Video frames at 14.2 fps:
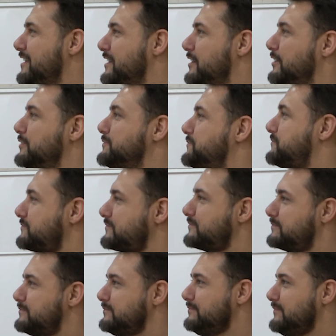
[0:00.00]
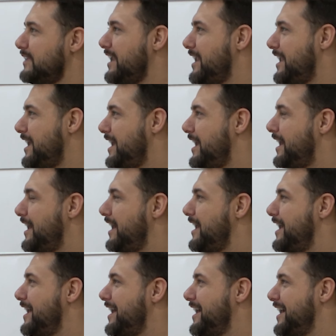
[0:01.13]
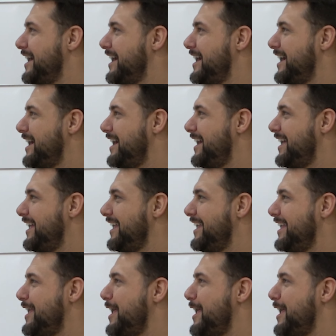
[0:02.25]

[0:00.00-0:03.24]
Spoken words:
(not speaking)